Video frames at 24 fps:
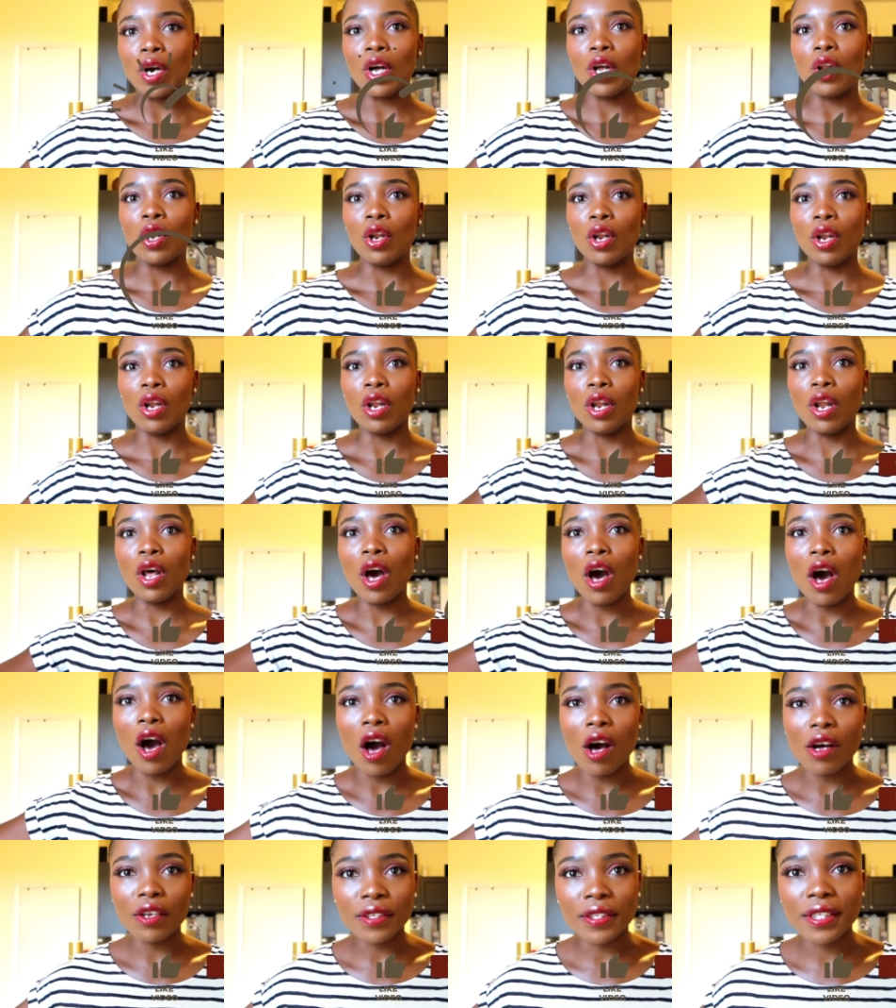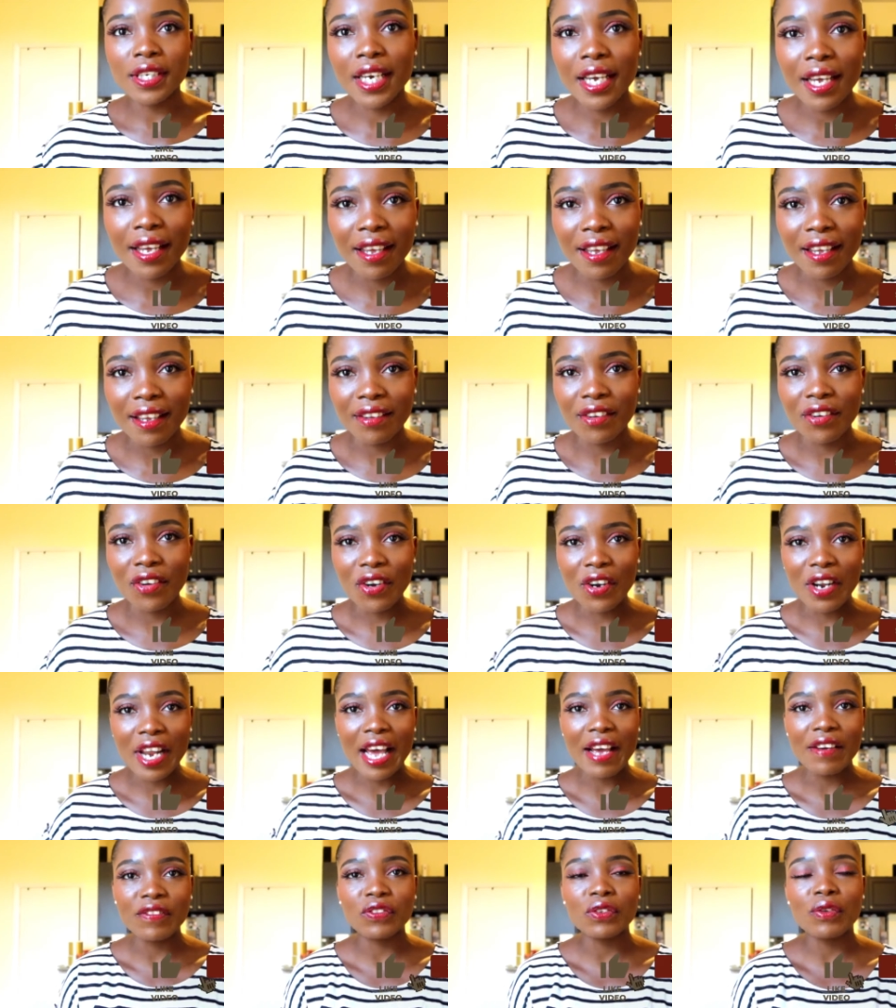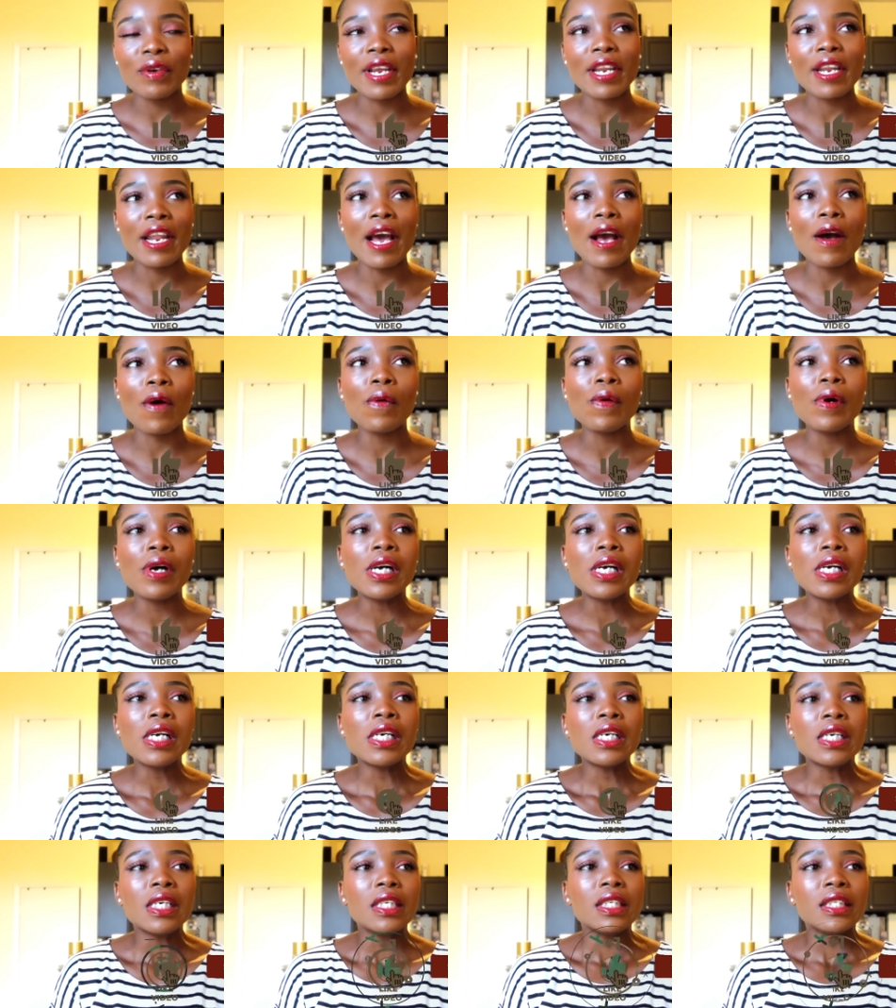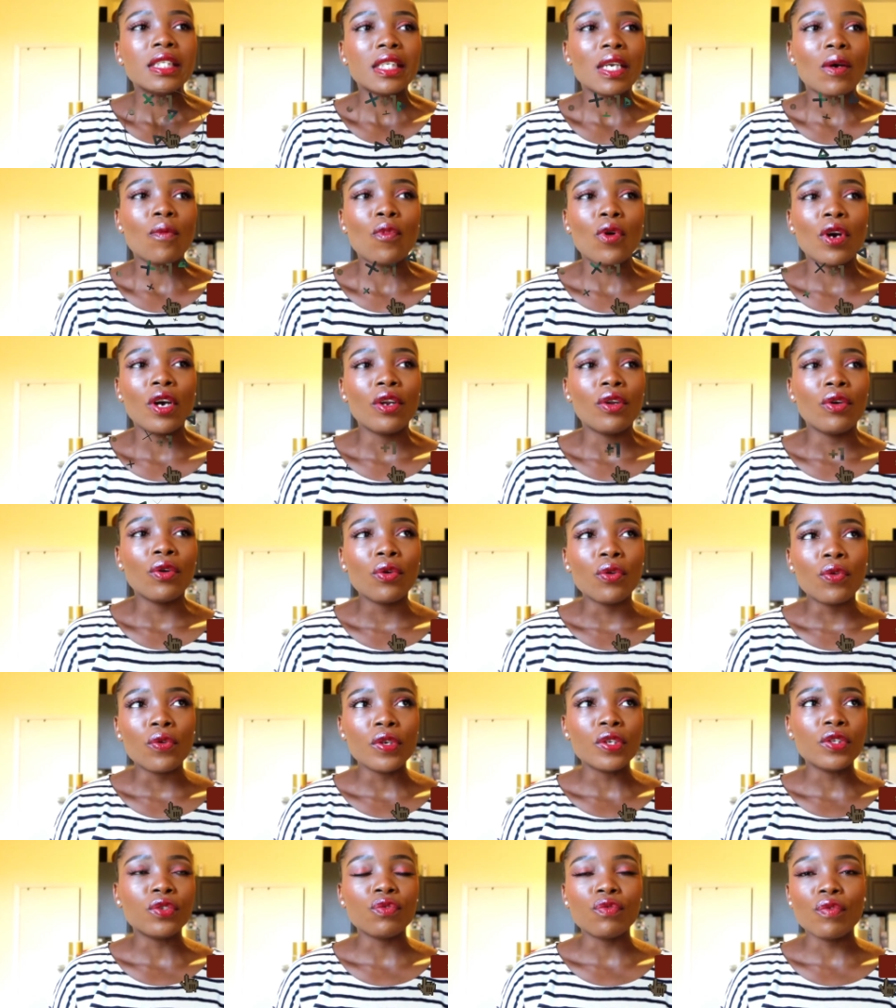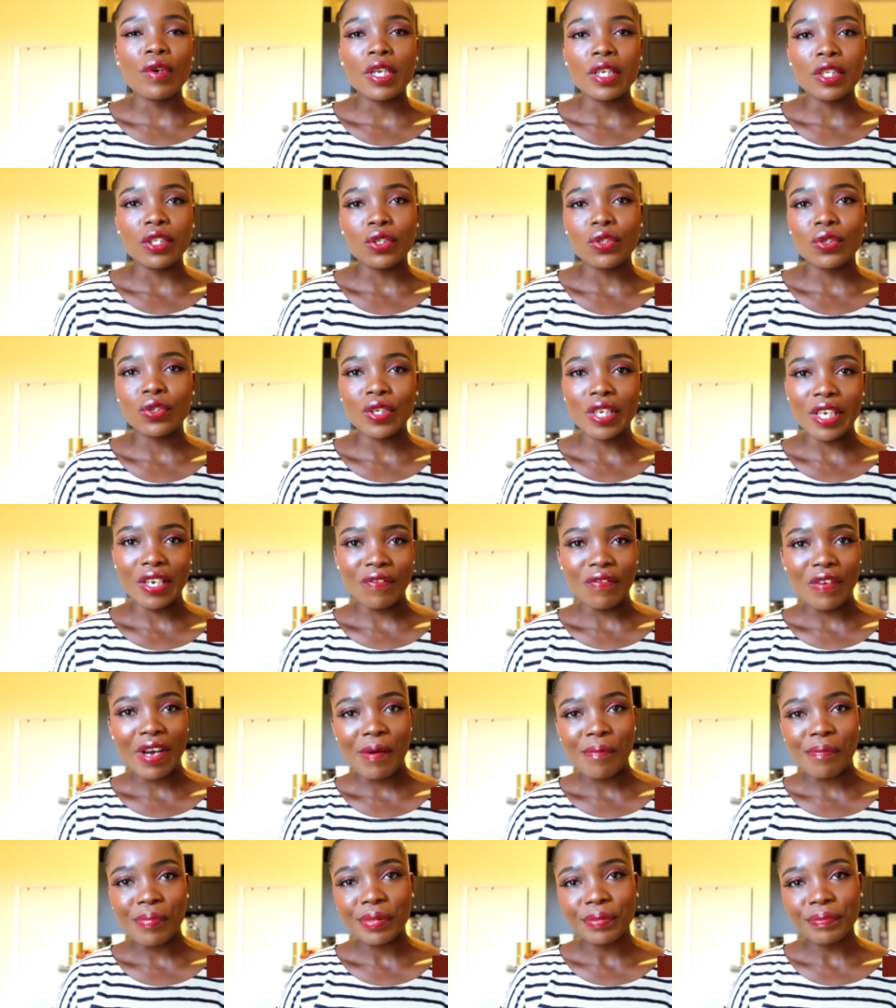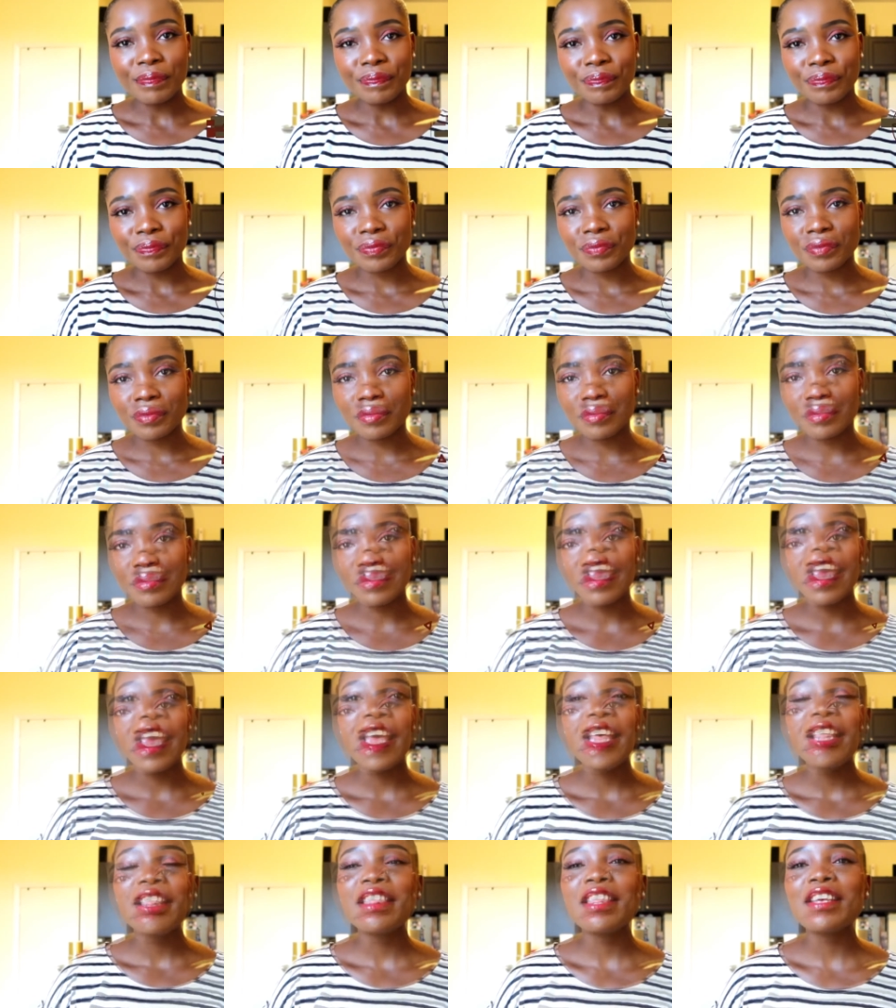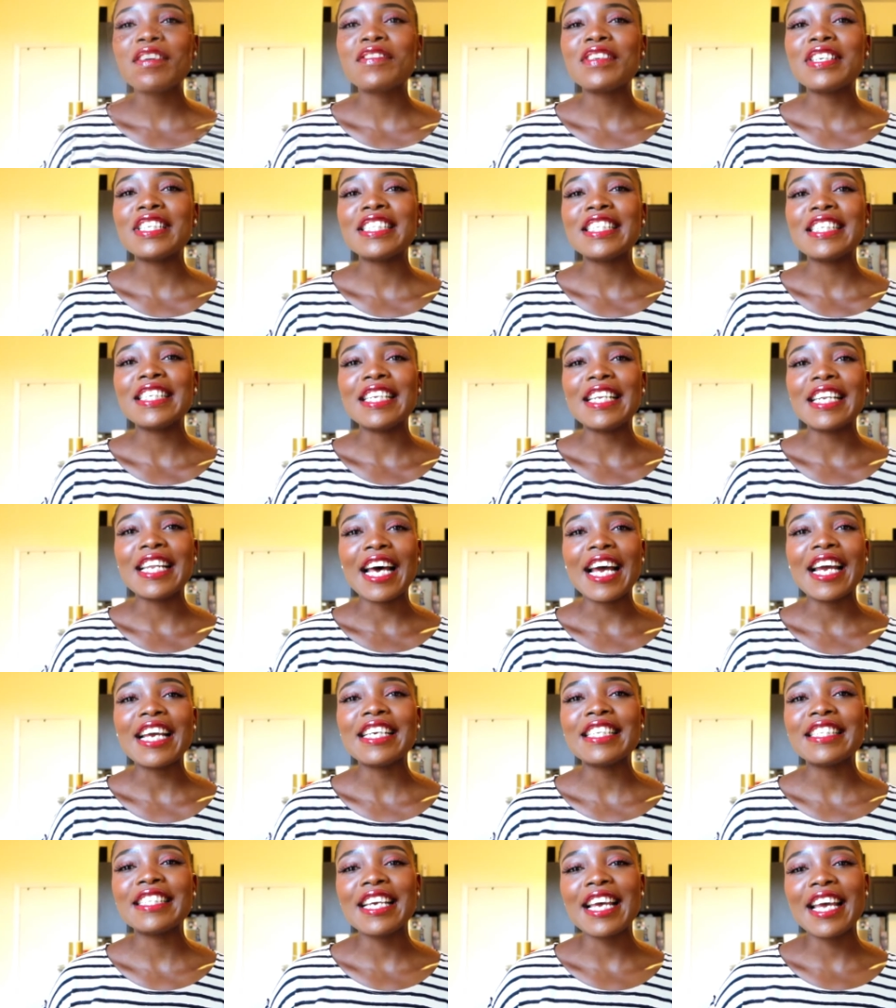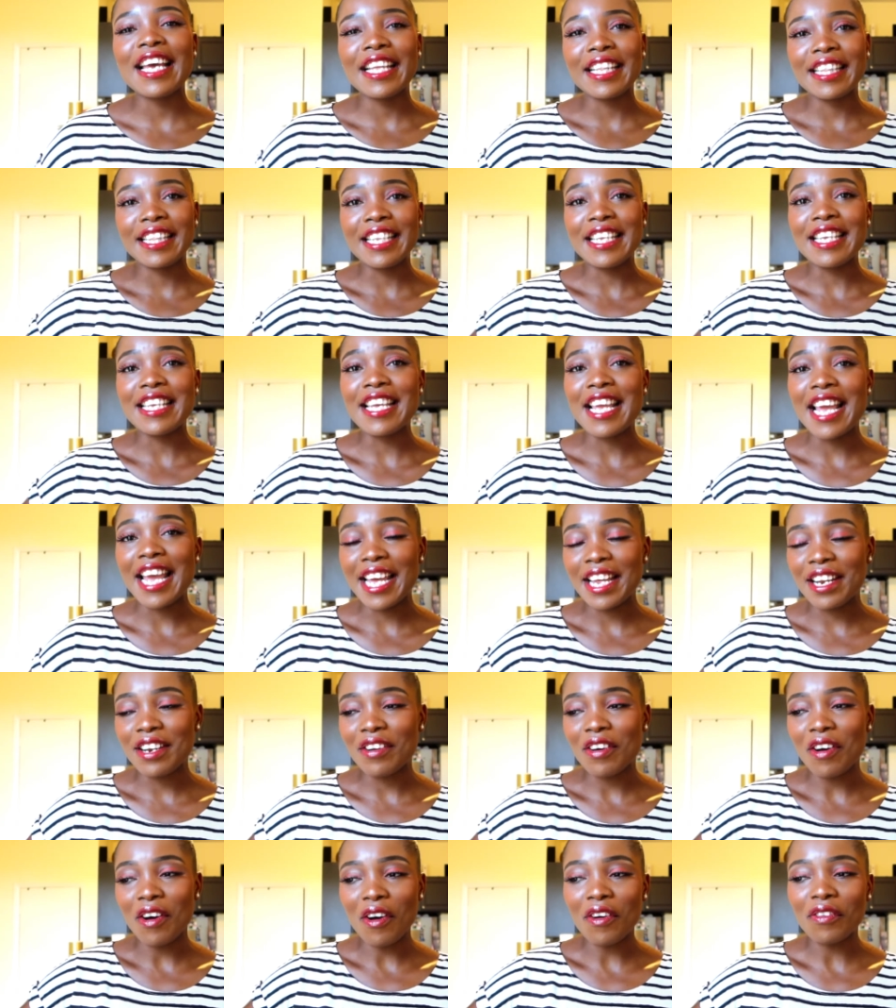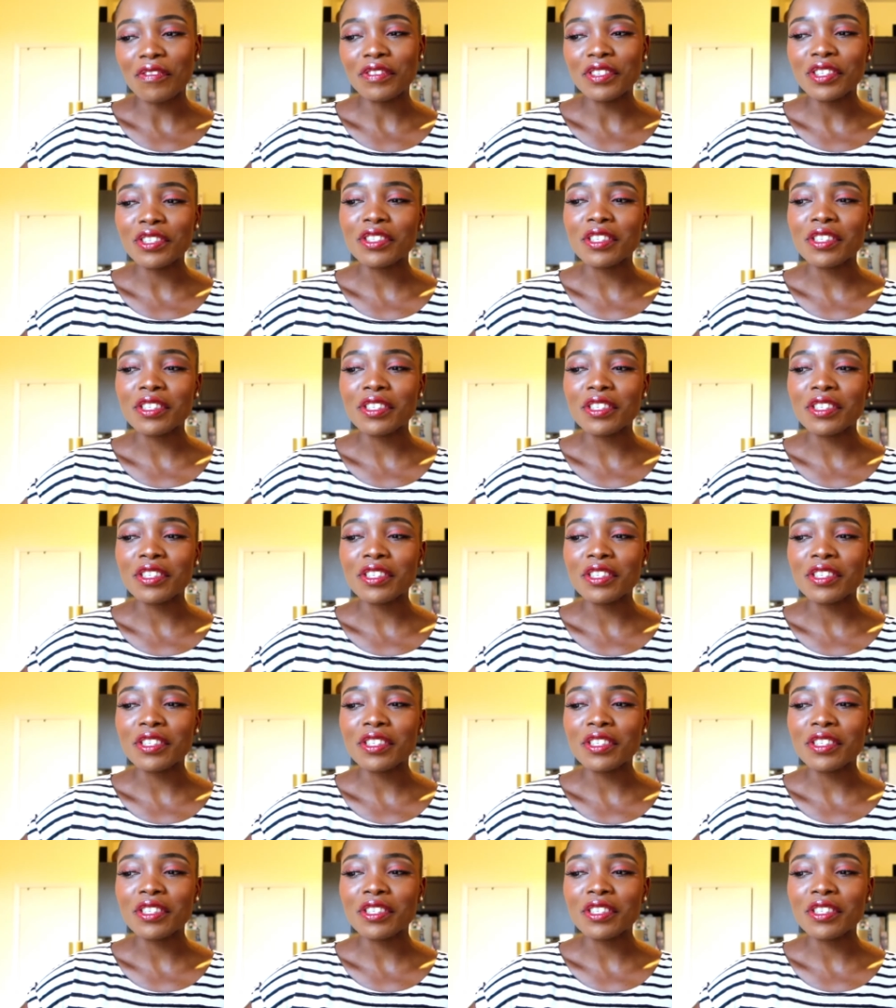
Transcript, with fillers: a lot in their lives right now, someone who is ready to give up. There is a light at the end of the